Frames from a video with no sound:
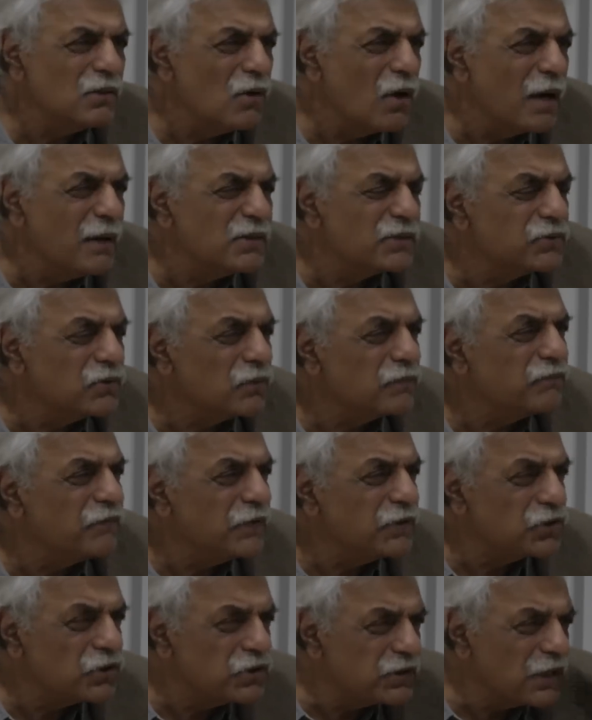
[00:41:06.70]
no, it's not
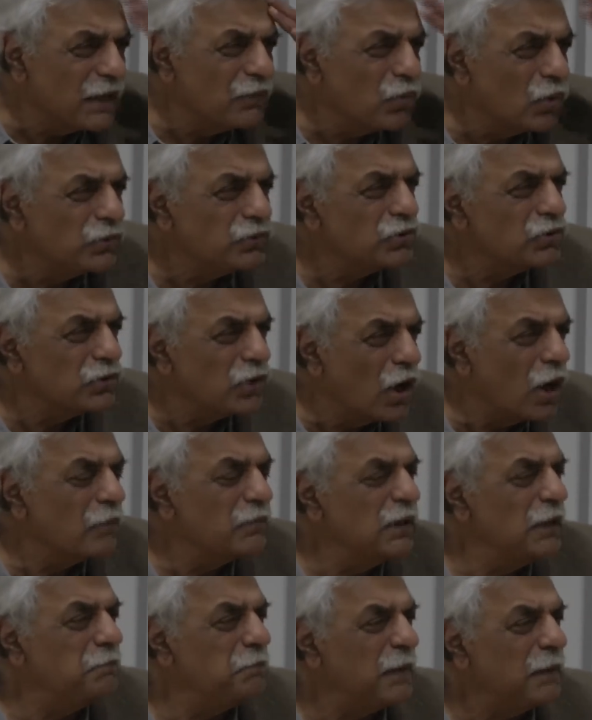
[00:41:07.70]
vicious. I want to know how
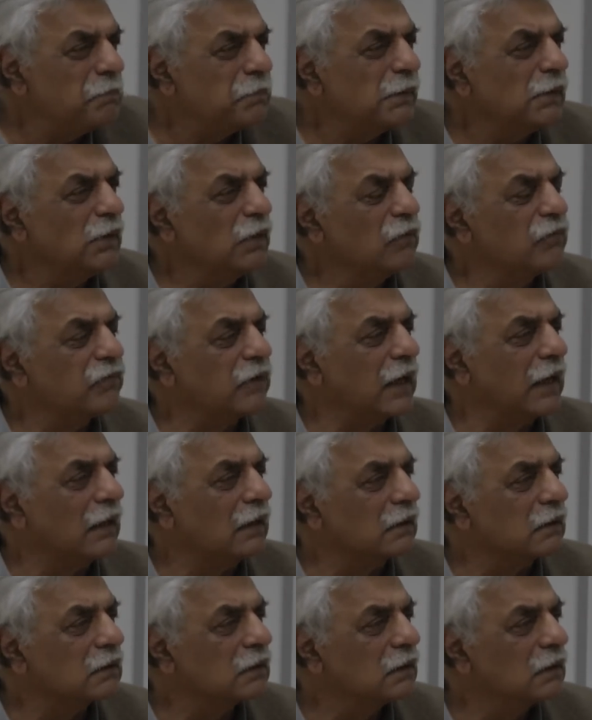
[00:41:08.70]
many people you've
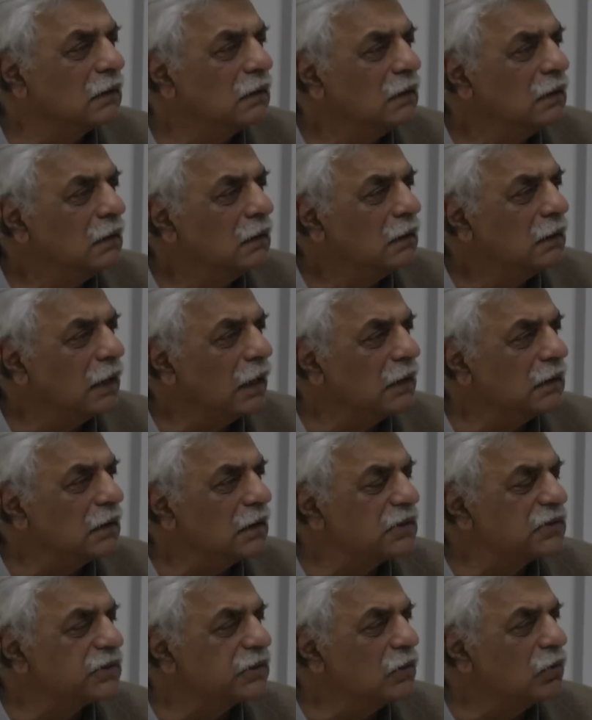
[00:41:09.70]
killed in
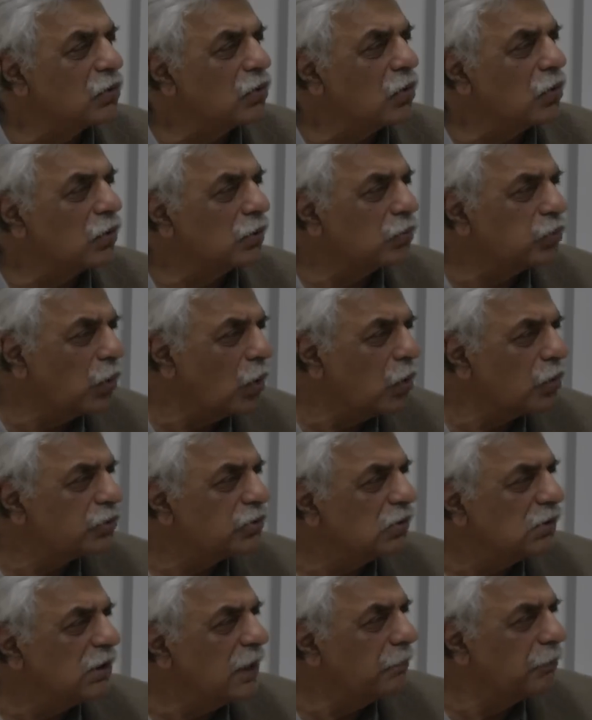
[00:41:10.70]
this so-called war
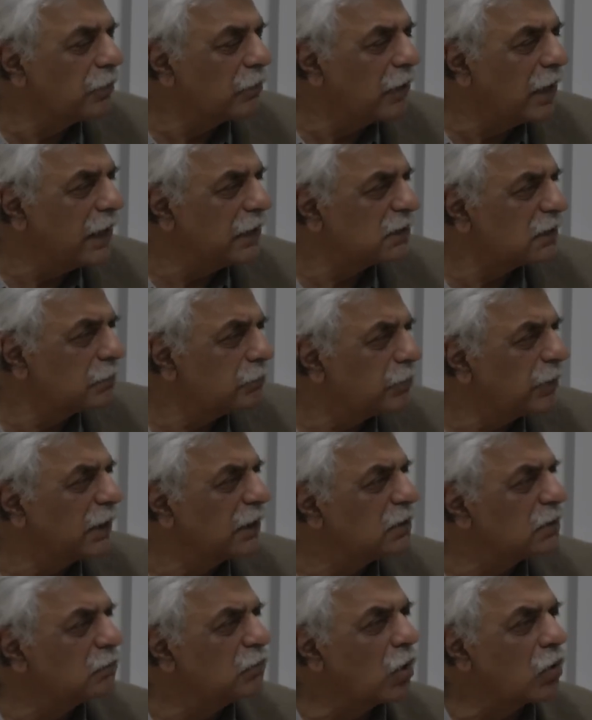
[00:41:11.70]
to liberate and
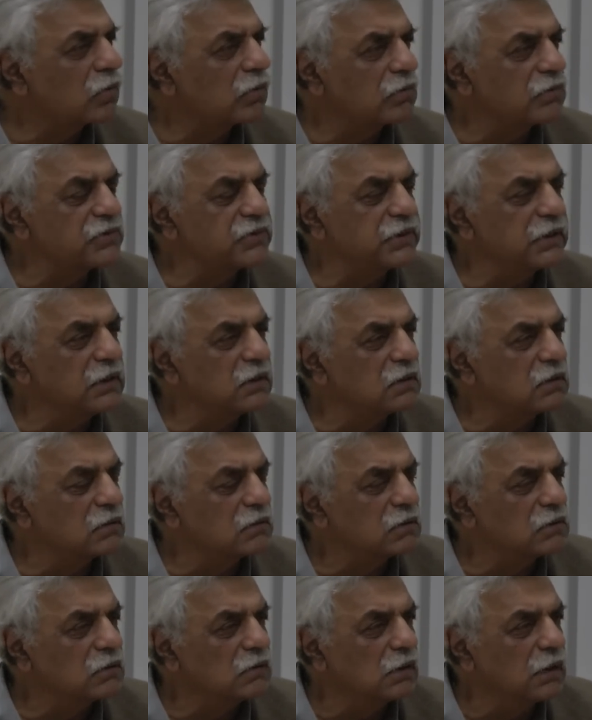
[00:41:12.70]
bring democracy
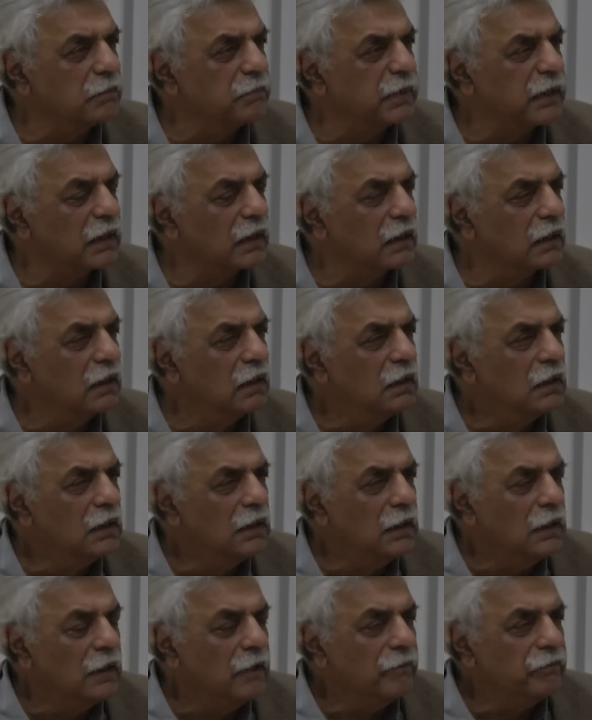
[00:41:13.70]
to Libya.
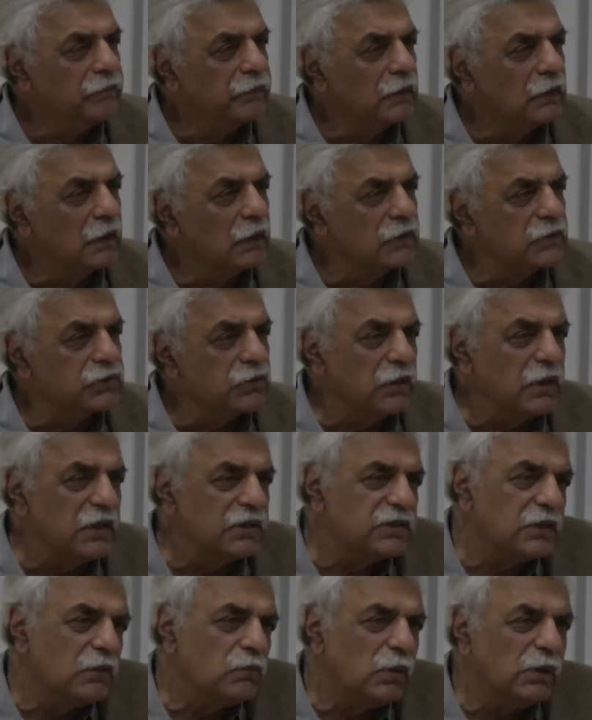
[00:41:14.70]
So he
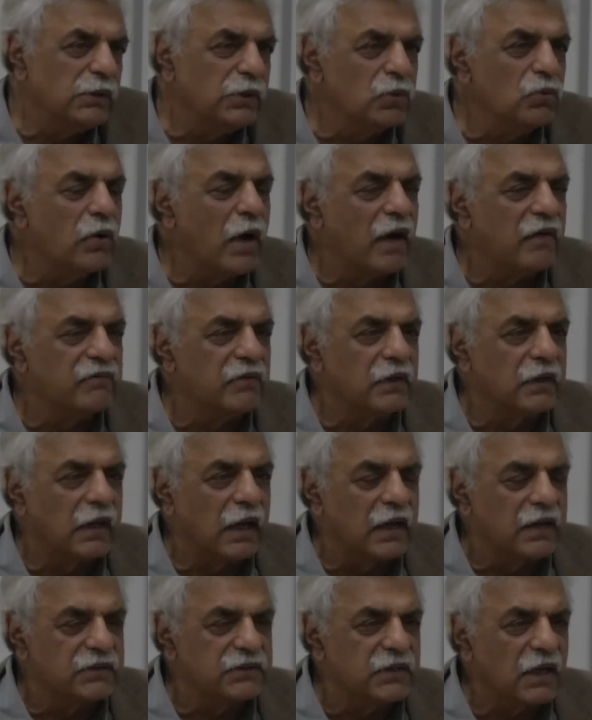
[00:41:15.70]
said, well, you have a
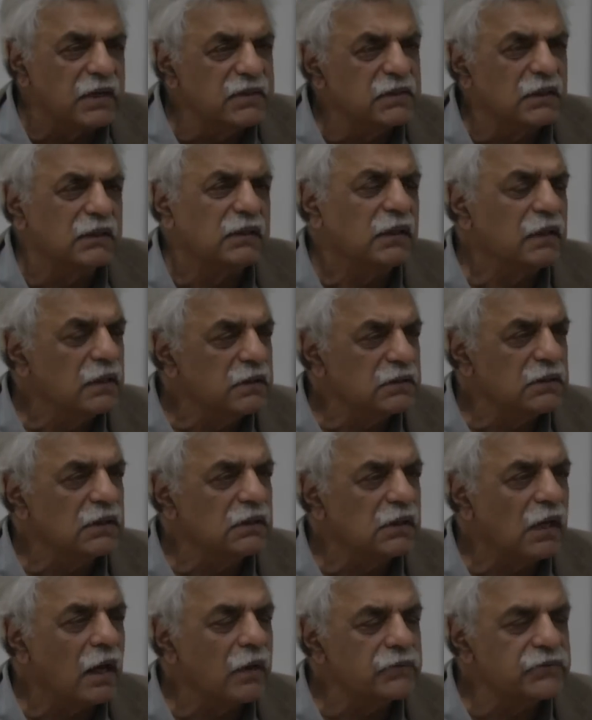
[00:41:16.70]
guess. I said,
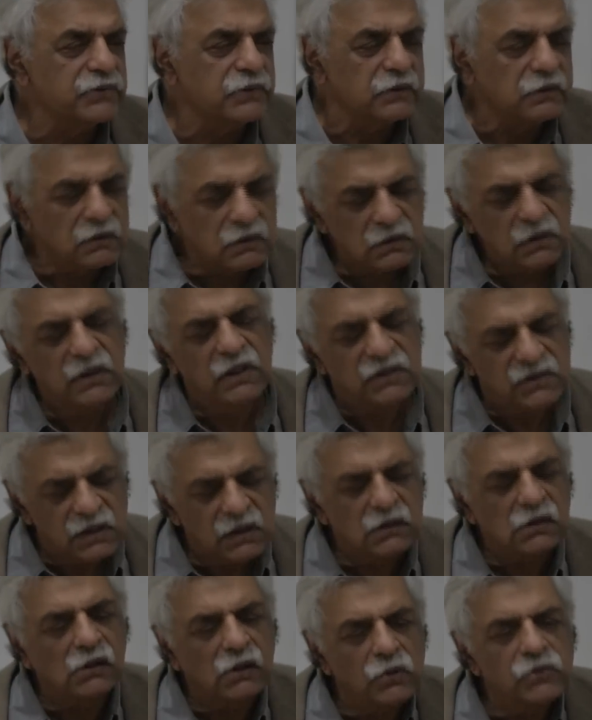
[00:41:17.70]
30,000. He
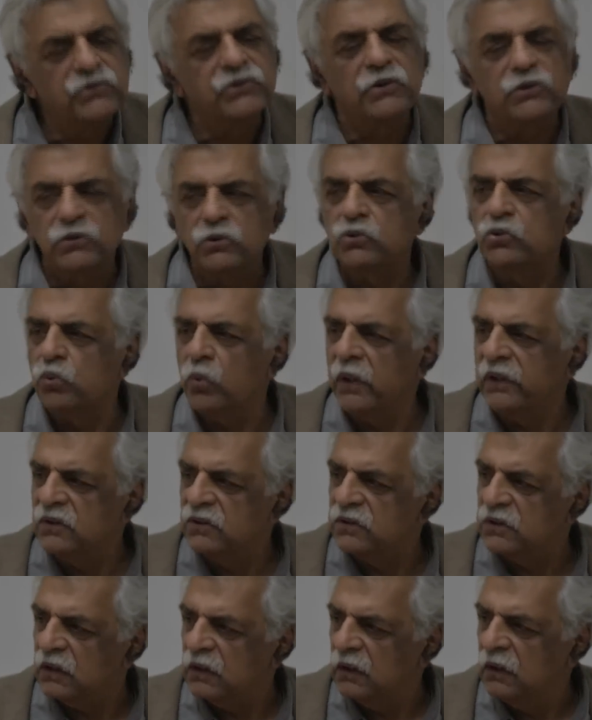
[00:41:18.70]
said, closer to
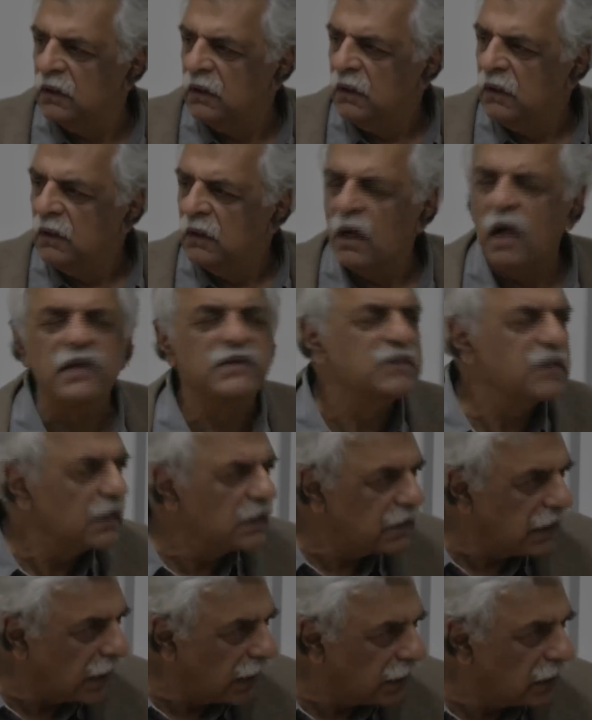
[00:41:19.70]
20. I
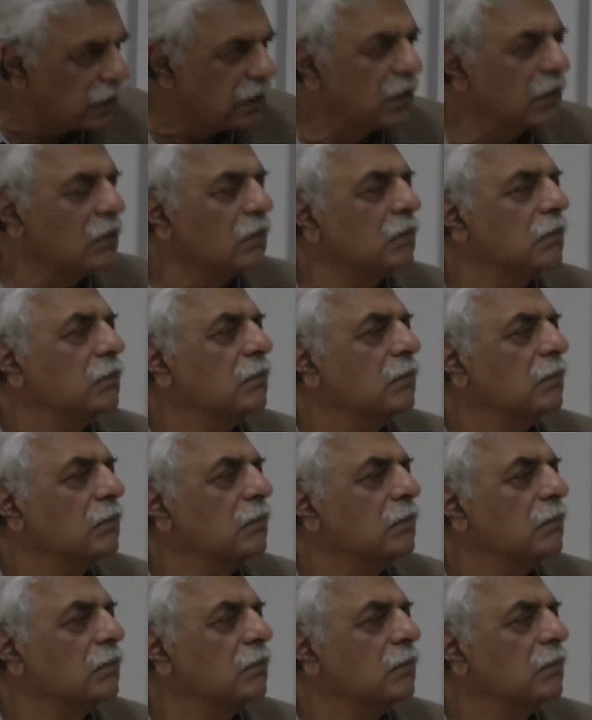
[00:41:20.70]
said, thank you.